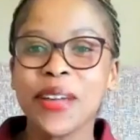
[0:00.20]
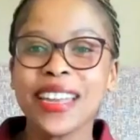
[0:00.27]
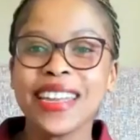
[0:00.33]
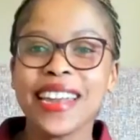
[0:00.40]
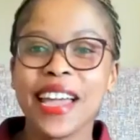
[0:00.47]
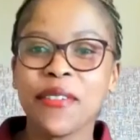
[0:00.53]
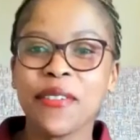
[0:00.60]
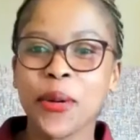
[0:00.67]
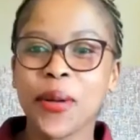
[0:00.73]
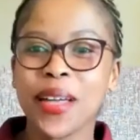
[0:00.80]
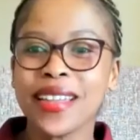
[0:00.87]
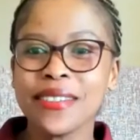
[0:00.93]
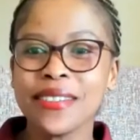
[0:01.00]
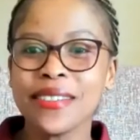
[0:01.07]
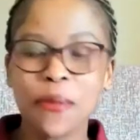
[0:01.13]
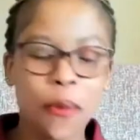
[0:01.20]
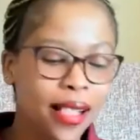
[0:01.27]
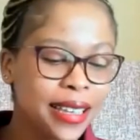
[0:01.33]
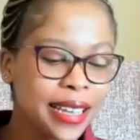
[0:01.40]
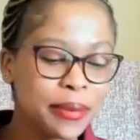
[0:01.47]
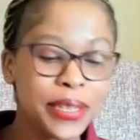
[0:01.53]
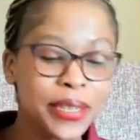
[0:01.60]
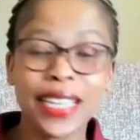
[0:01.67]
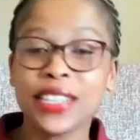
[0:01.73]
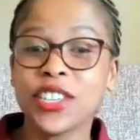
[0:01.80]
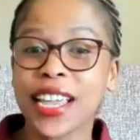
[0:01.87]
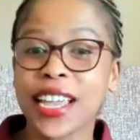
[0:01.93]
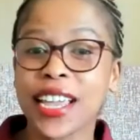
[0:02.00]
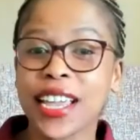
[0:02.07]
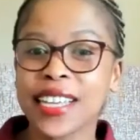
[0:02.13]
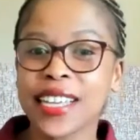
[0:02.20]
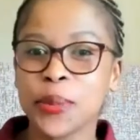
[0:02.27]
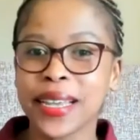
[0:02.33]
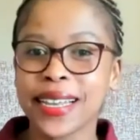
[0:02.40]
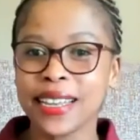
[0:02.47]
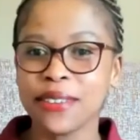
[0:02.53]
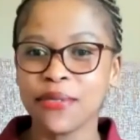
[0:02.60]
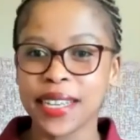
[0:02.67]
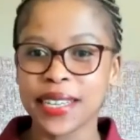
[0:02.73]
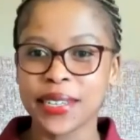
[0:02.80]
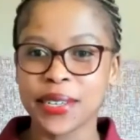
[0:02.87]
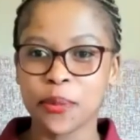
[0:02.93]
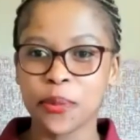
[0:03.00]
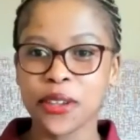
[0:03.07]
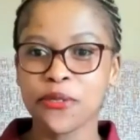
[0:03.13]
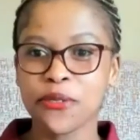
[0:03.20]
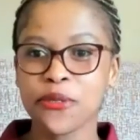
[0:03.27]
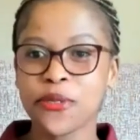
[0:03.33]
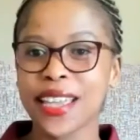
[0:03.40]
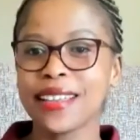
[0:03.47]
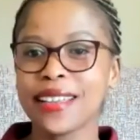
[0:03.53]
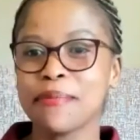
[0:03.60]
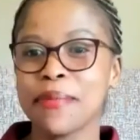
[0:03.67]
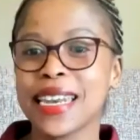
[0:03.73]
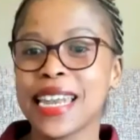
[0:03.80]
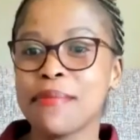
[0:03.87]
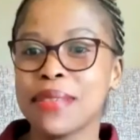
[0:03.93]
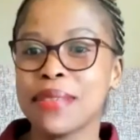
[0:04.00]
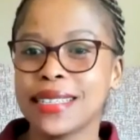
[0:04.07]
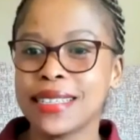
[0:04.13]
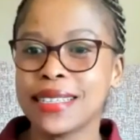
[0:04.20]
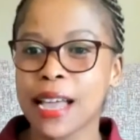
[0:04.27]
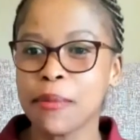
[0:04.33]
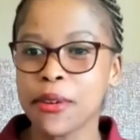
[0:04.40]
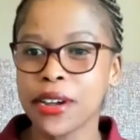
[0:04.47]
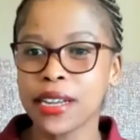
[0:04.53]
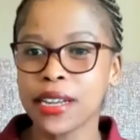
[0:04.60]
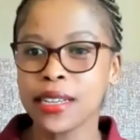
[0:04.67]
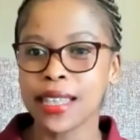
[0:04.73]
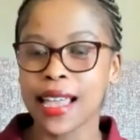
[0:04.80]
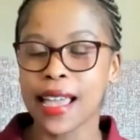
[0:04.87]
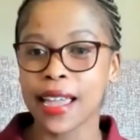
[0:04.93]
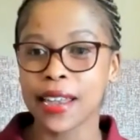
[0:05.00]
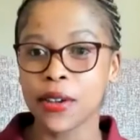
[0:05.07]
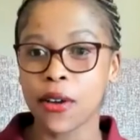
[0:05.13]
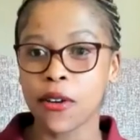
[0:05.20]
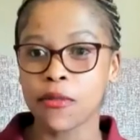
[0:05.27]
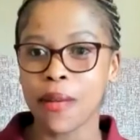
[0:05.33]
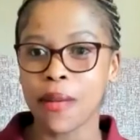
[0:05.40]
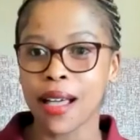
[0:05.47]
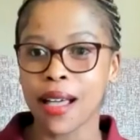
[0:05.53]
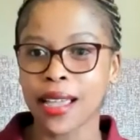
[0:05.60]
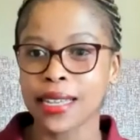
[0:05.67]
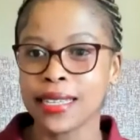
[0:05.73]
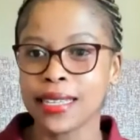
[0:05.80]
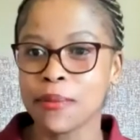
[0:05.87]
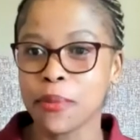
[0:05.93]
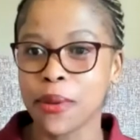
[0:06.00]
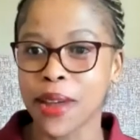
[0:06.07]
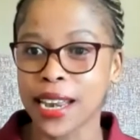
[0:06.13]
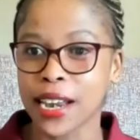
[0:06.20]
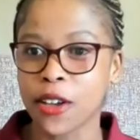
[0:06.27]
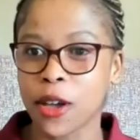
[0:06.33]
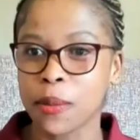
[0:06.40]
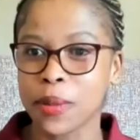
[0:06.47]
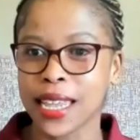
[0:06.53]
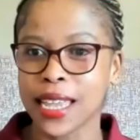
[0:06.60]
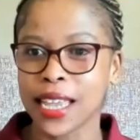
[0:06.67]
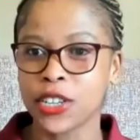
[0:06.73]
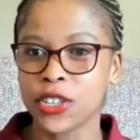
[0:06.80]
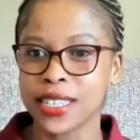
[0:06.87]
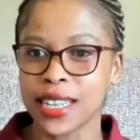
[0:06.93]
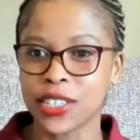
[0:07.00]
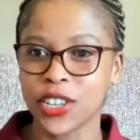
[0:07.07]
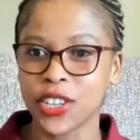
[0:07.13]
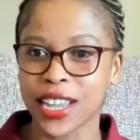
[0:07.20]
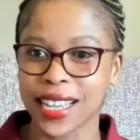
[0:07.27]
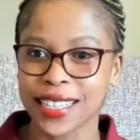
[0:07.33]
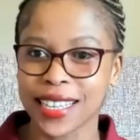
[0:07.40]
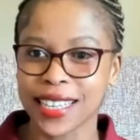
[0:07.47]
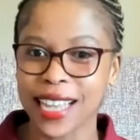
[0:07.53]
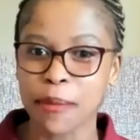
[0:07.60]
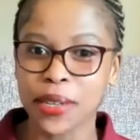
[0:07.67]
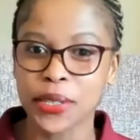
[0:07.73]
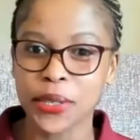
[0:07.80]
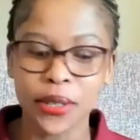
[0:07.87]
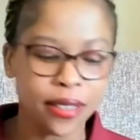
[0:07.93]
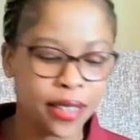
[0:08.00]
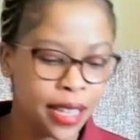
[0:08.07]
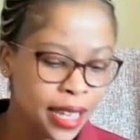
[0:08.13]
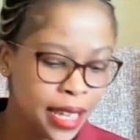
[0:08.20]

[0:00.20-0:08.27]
morning, everyone. Welcome to the Genghis Weekly Investor Briefing. My name is Damaris, the head of marketing, brand, and communications at Genghis Capital.